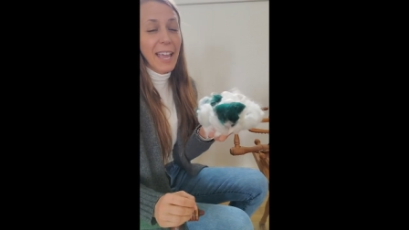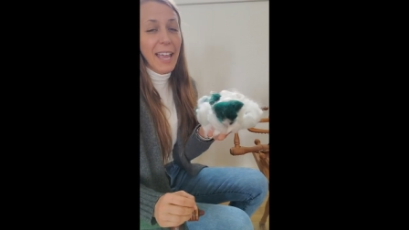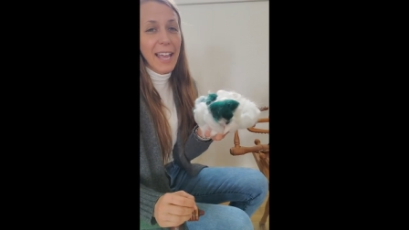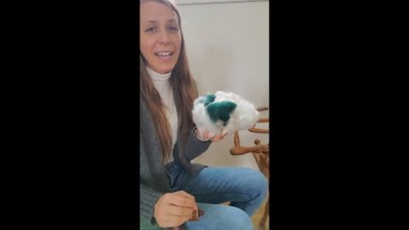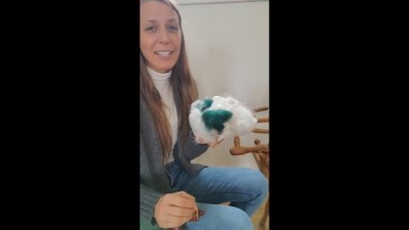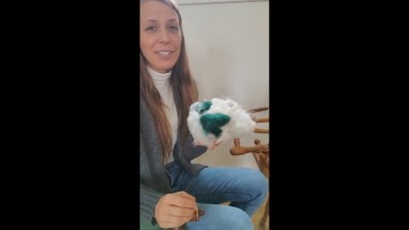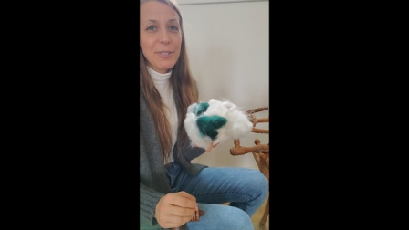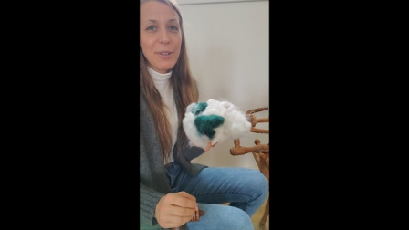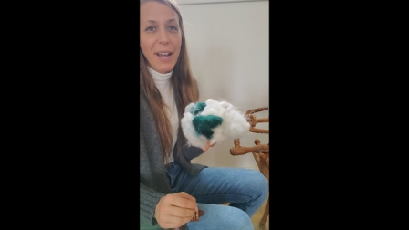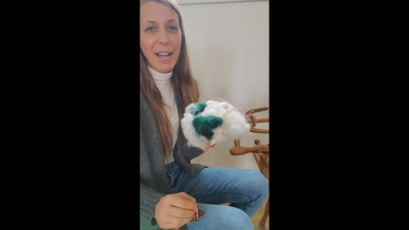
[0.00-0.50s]

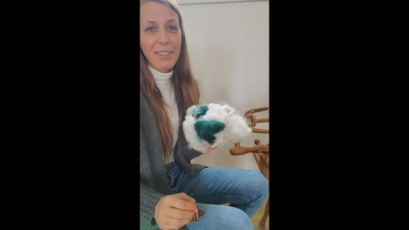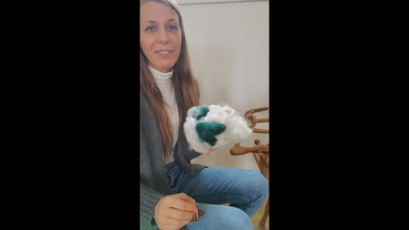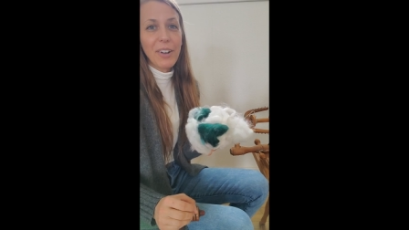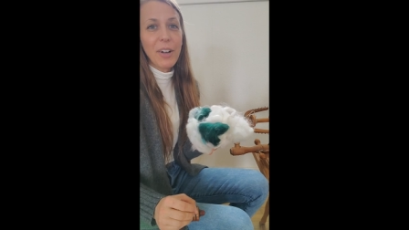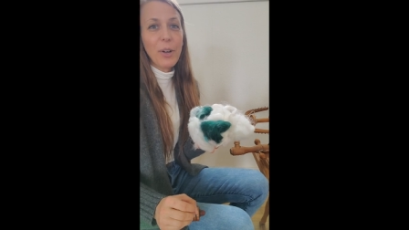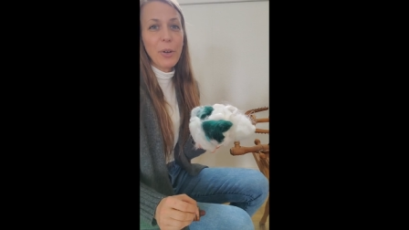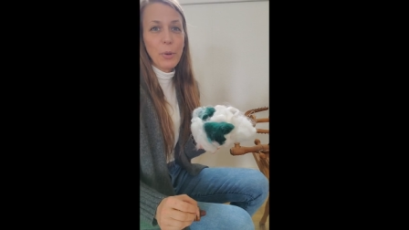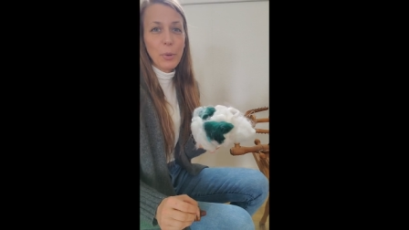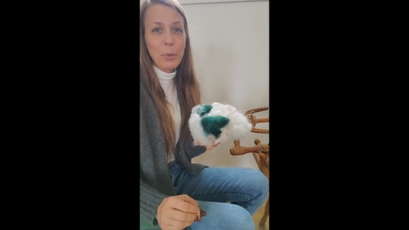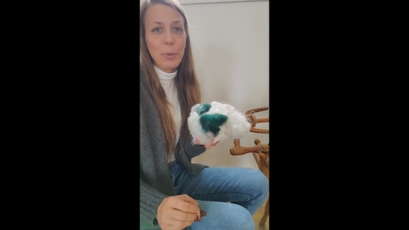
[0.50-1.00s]
And you have a
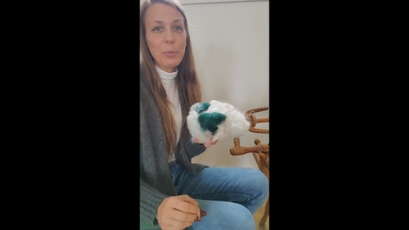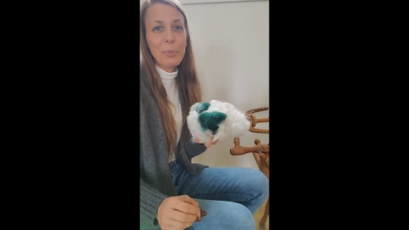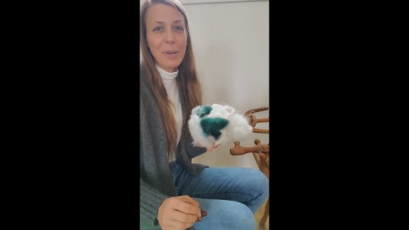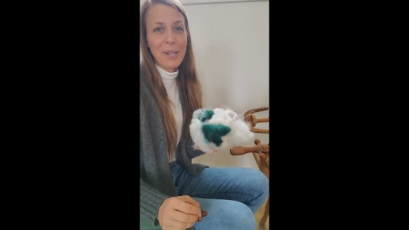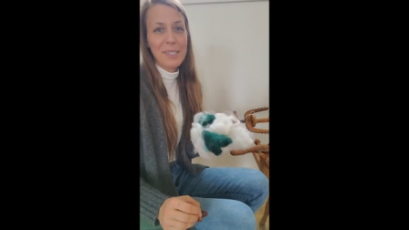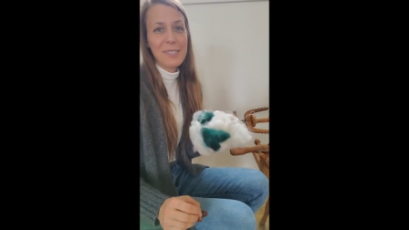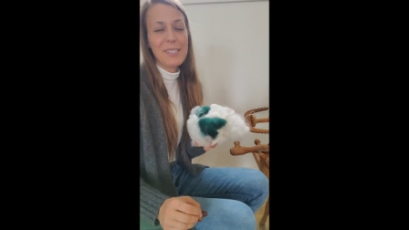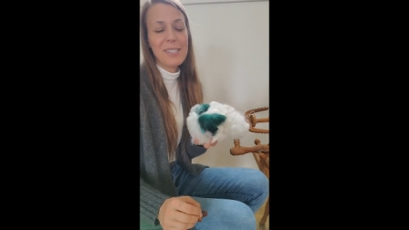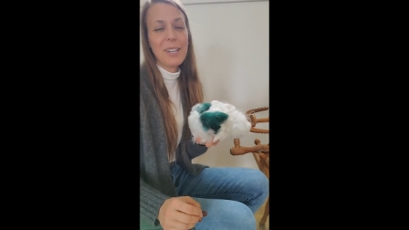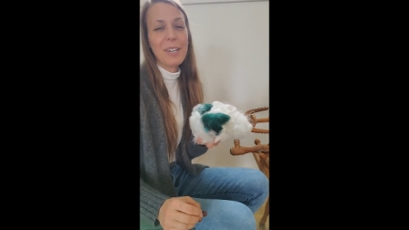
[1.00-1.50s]
whole
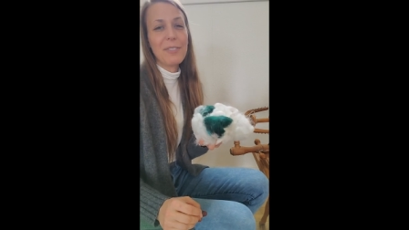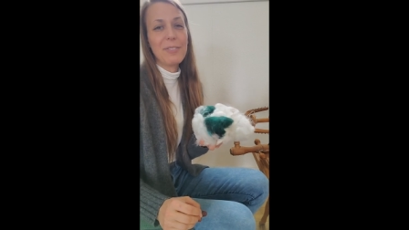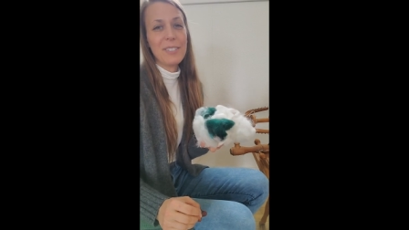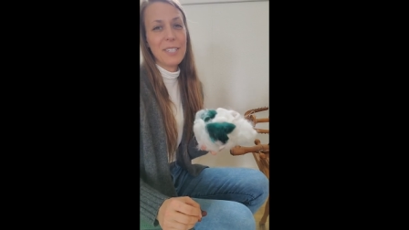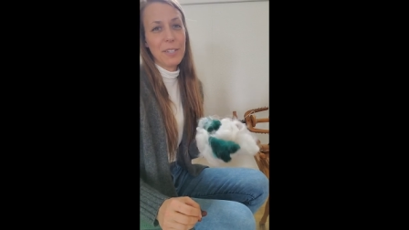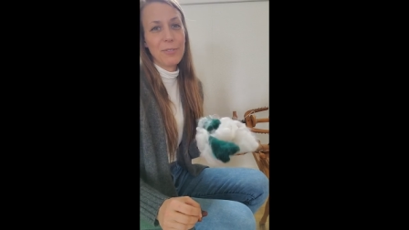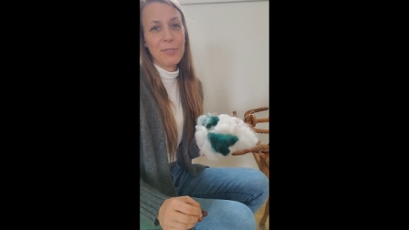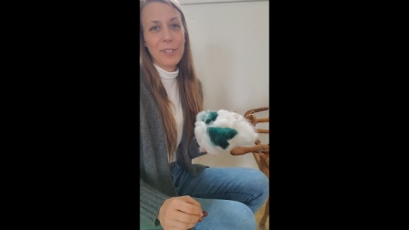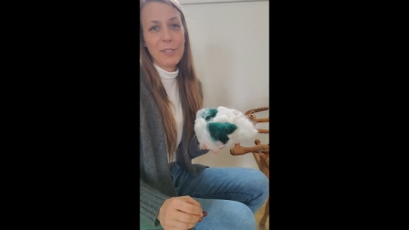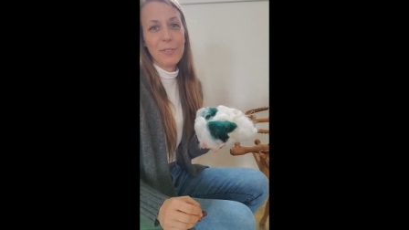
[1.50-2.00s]
bunch of
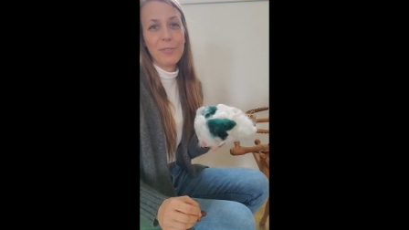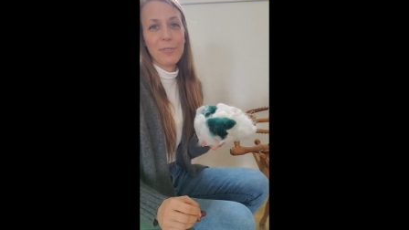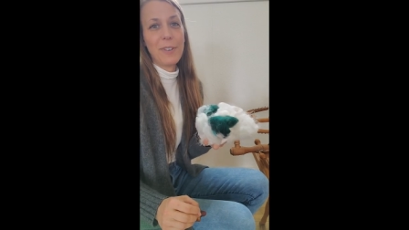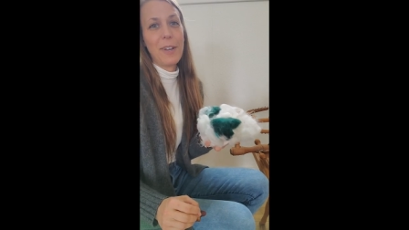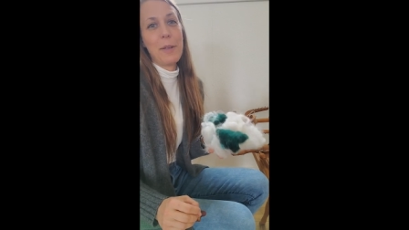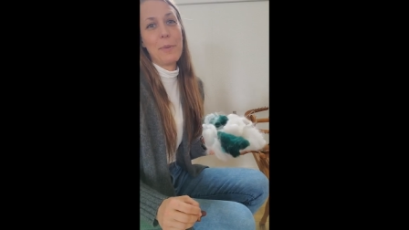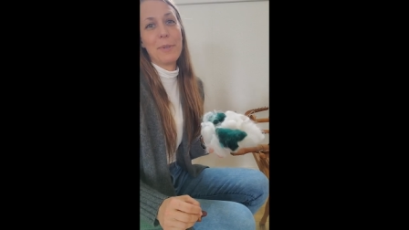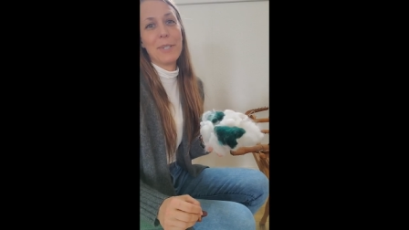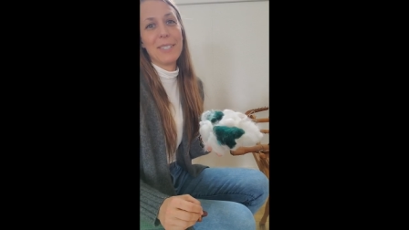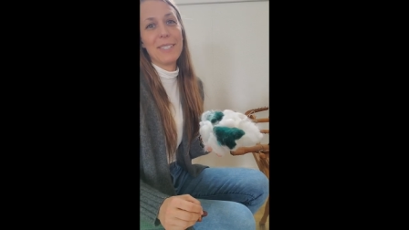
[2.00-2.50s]
different
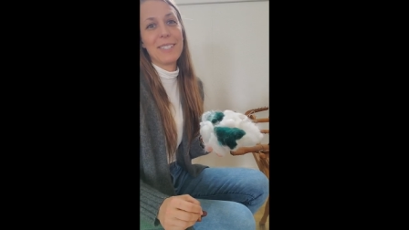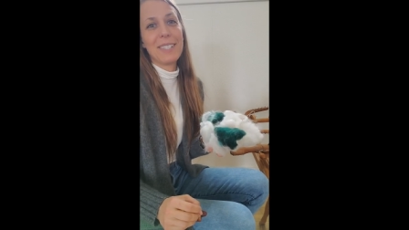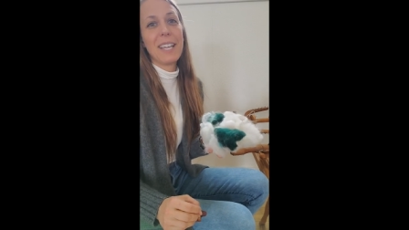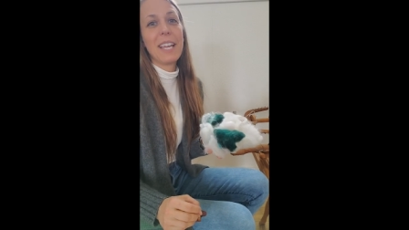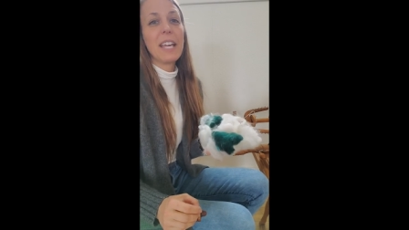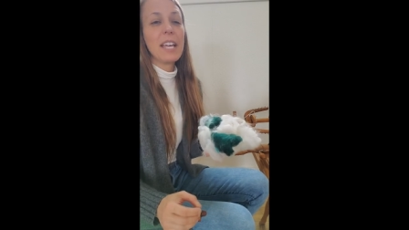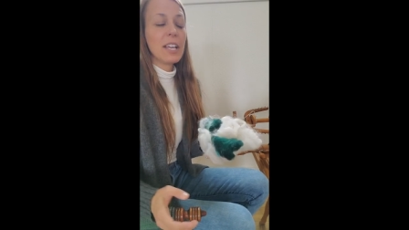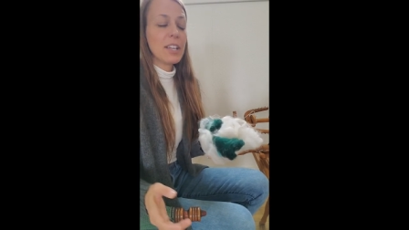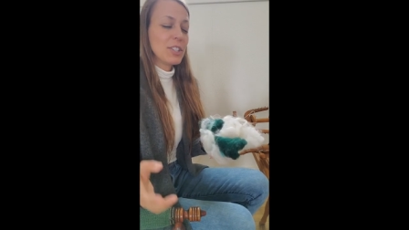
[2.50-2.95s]
fibers.